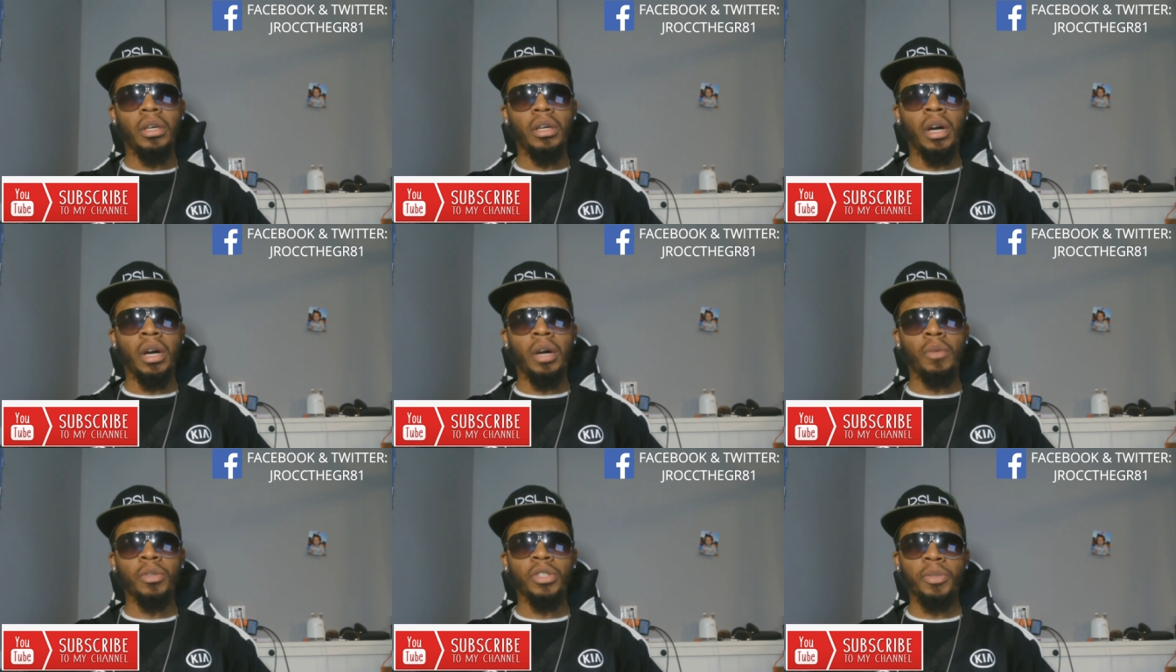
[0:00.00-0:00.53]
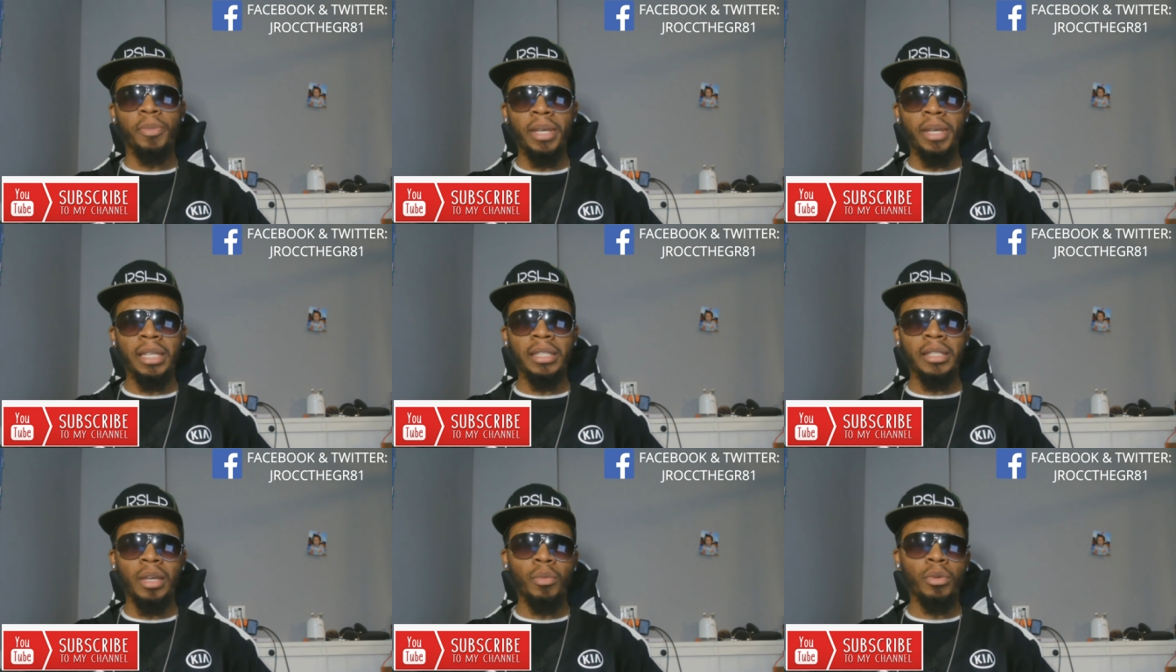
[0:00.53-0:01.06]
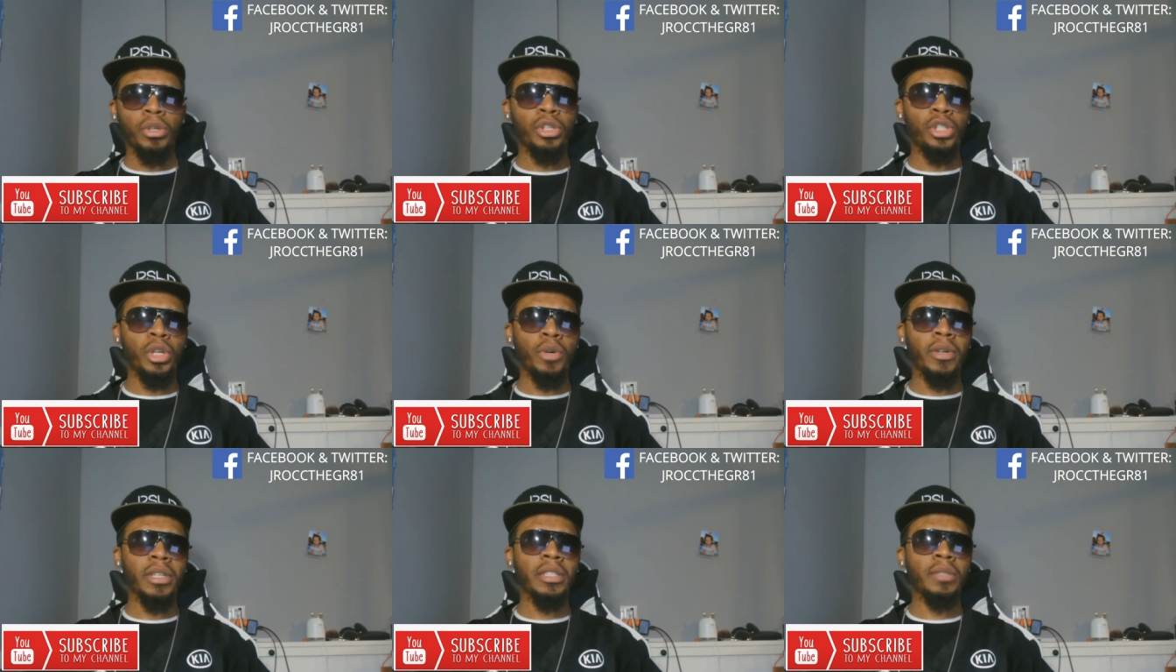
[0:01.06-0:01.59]
uh, which means that we're
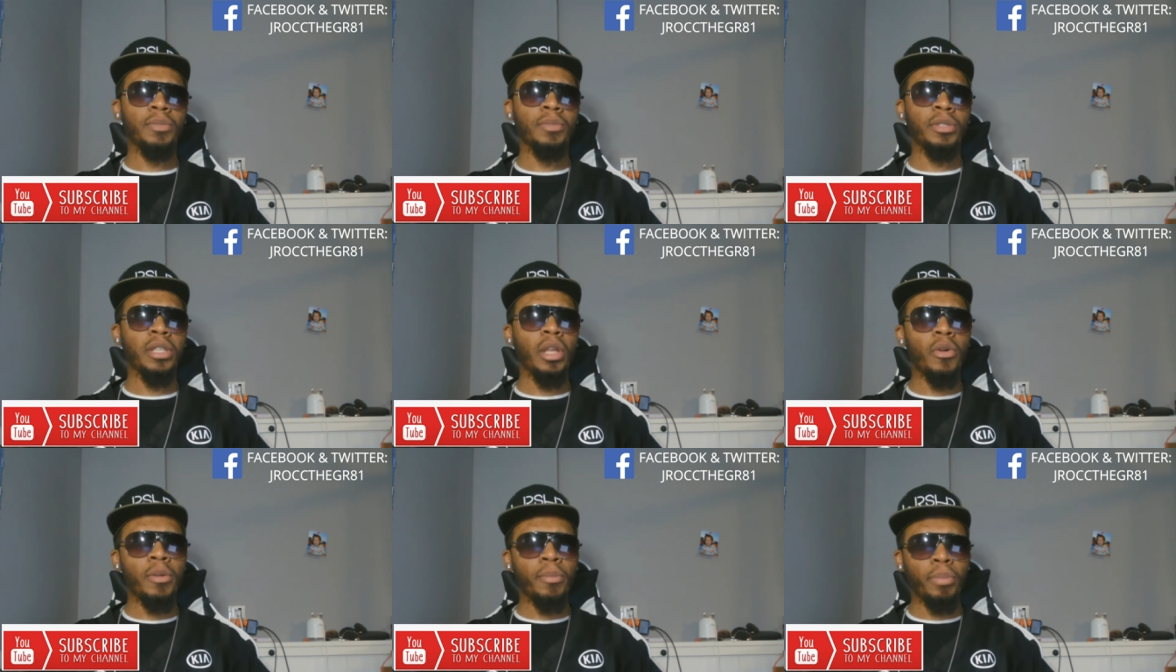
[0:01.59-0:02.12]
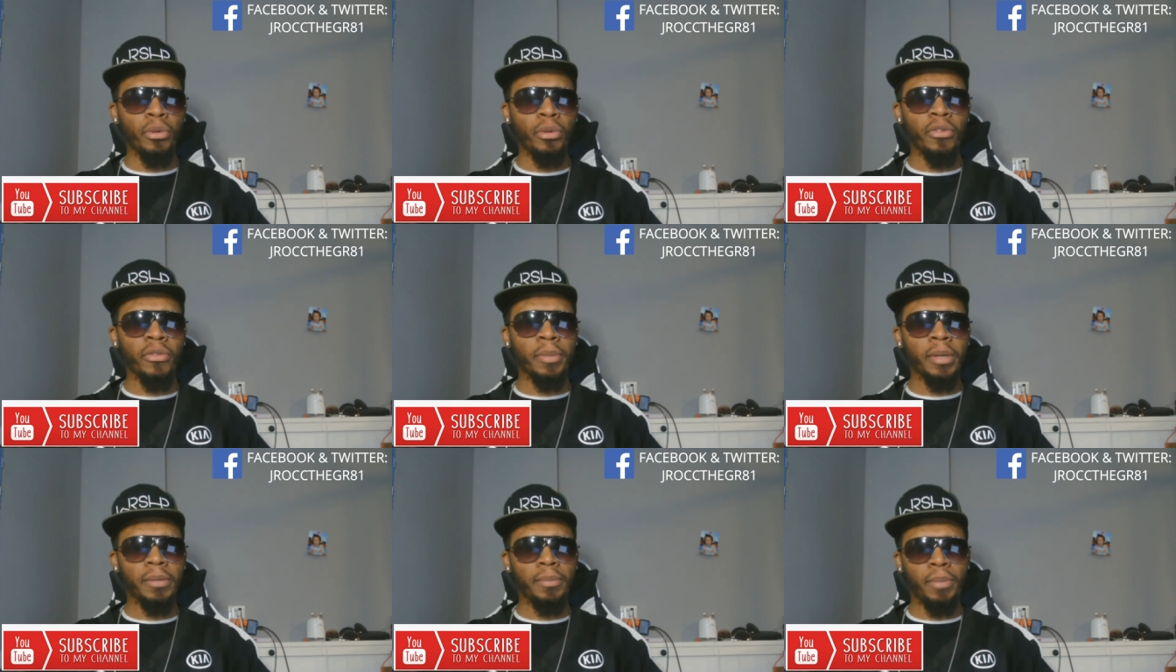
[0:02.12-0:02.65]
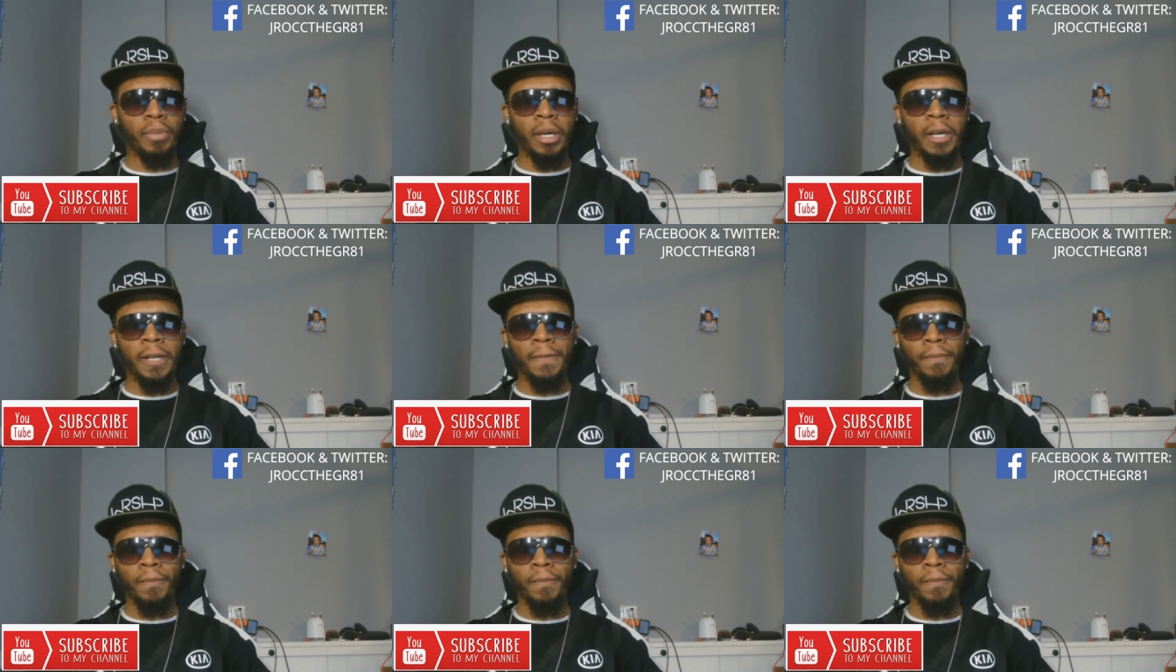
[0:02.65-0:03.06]
showing some slow improvement. But